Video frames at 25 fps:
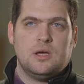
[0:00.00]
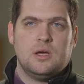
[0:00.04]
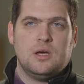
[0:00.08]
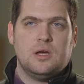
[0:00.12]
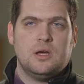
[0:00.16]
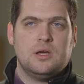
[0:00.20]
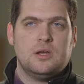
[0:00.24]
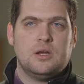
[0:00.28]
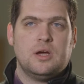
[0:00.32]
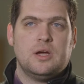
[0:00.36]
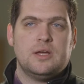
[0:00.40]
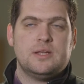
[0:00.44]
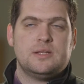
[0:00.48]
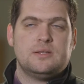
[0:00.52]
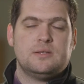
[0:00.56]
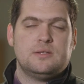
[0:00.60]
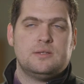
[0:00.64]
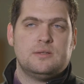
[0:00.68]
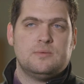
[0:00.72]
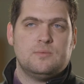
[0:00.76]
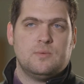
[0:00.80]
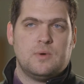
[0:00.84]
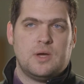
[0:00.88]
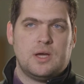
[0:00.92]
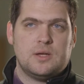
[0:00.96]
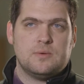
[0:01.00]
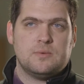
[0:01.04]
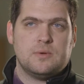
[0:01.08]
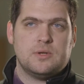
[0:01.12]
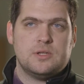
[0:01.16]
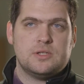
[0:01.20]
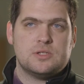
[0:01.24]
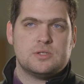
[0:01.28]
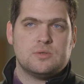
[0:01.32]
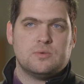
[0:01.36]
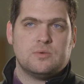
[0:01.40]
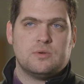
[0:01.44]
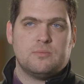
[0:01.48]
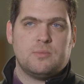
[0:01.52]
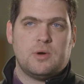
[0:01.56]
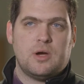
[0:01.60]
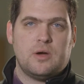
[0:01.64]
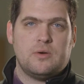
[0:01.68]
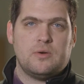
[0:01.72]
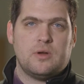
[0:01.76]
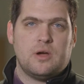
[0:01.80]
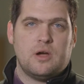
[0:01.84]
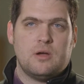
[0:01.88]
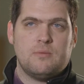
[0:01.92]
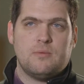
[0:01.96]
and I had one installed in
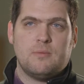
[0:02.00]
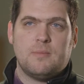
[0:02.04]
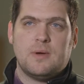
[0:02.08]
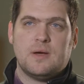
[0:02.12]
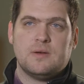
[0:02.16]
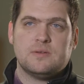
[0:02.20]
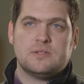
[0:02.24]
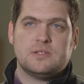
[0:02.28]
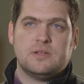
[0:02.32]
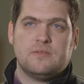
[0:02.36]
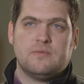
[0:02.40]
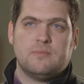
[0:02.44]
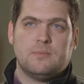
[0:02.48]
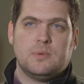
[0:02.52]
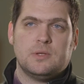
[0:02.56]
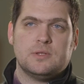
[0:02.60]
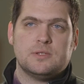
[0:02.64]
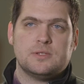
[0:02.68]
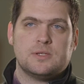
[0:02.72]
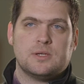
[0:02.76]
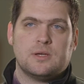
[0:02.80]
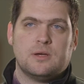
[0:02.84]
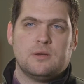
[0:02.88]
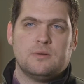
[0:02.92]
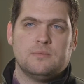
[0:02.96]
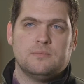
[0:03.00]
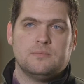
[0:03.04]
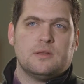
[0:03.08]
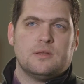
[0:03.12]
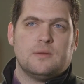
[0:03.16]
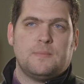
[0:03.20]
my own home about 7 months ago.